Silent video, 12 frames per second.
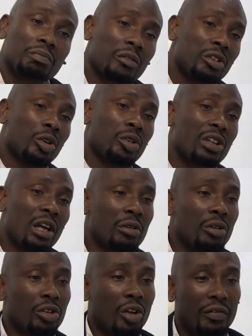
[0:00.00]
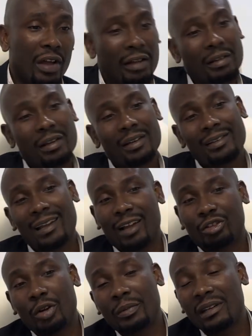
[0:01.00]
So take note of that. There are
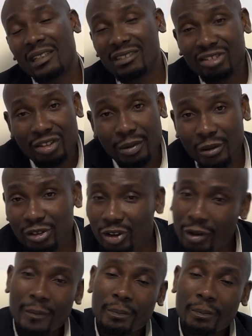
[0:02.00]
so many discrimination.